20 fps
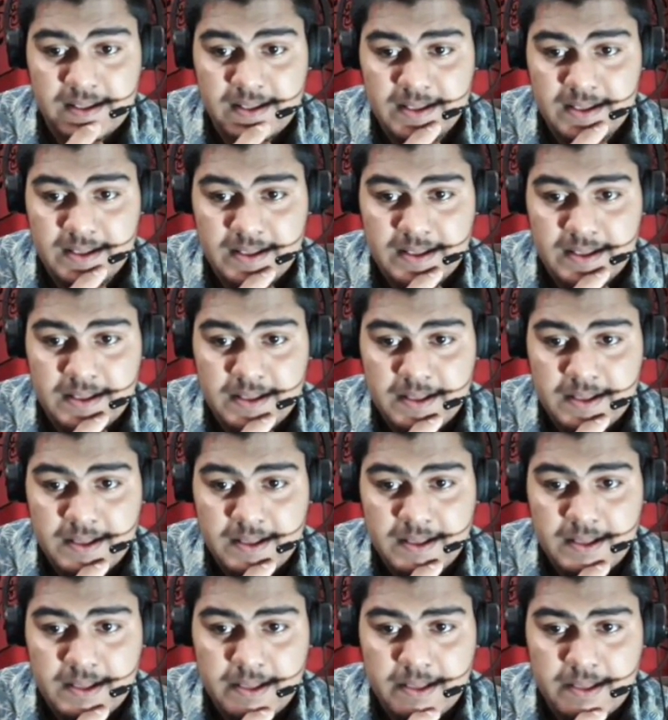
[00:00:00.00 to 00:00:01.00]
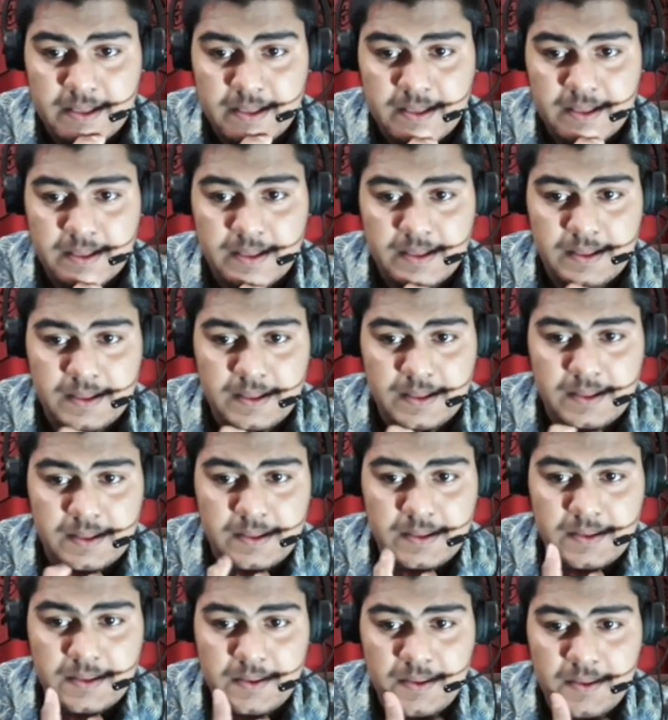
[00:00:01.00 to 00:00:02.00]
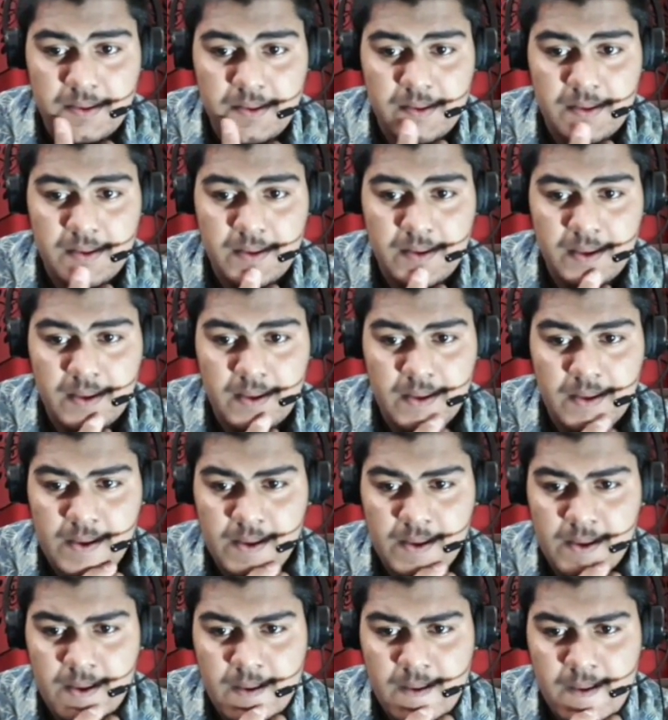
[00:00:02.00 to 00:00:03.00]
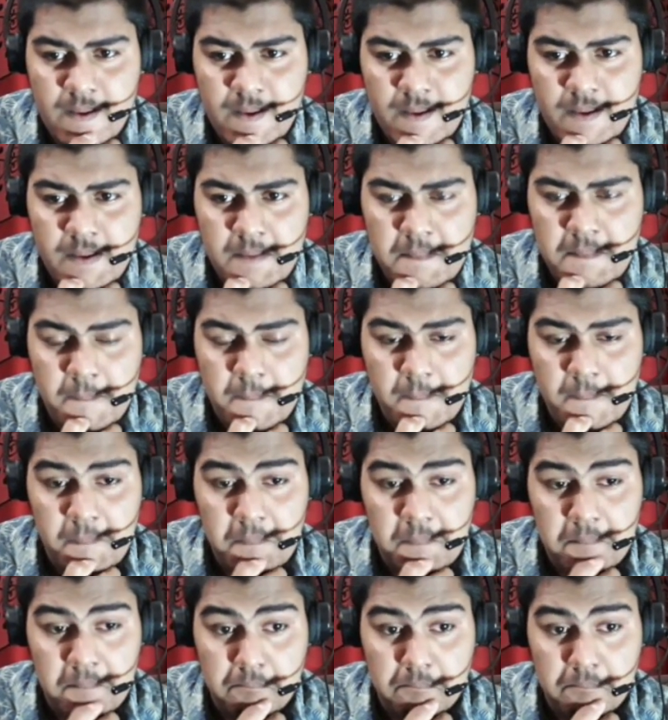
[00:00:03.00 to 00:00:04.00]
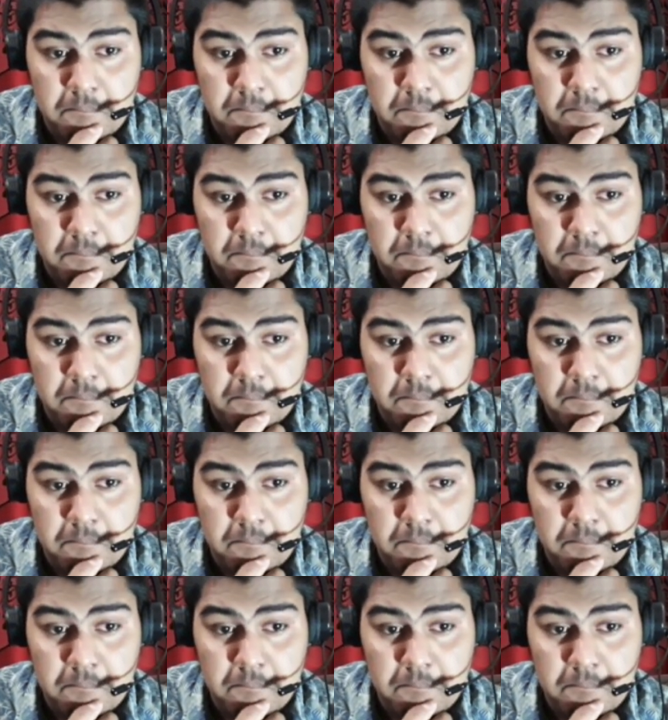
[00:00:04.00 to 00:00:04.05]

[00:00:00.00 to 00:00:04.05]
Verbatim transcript: investments on the territory of over four hundred fifty hectares.